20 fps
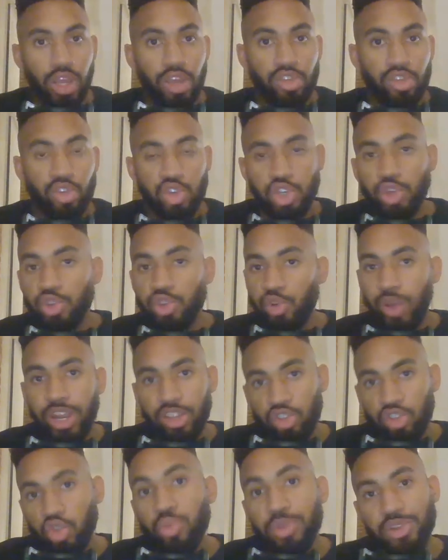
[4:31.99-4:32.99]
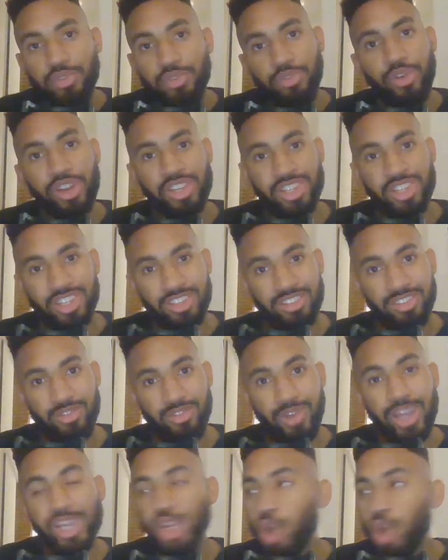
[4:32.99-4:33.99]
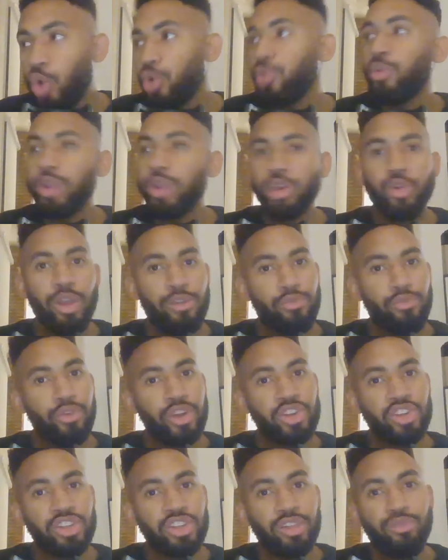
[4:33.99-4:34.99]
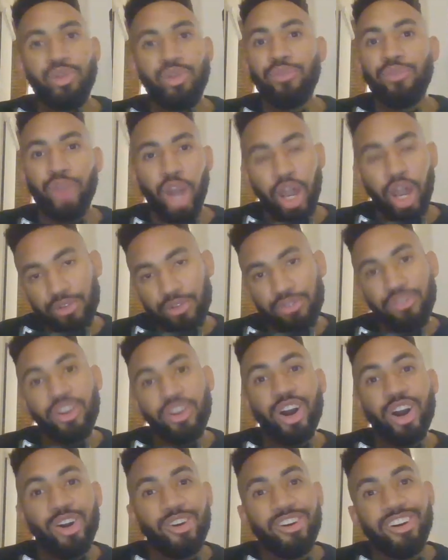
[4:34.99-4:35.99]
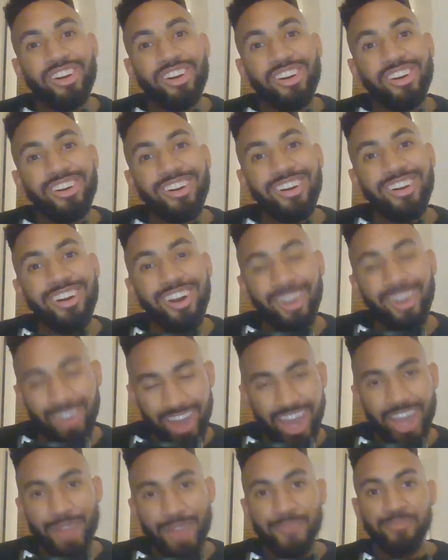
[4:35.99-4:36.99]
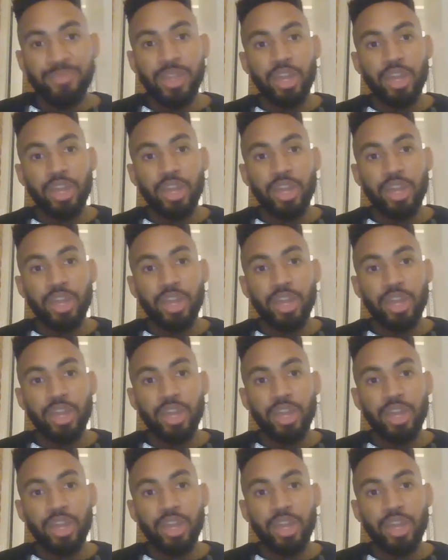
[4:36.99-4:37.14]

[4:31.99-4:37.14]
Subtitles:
So she was creating too much friction, right? You only want to create friction if you have a lot of flow, okay?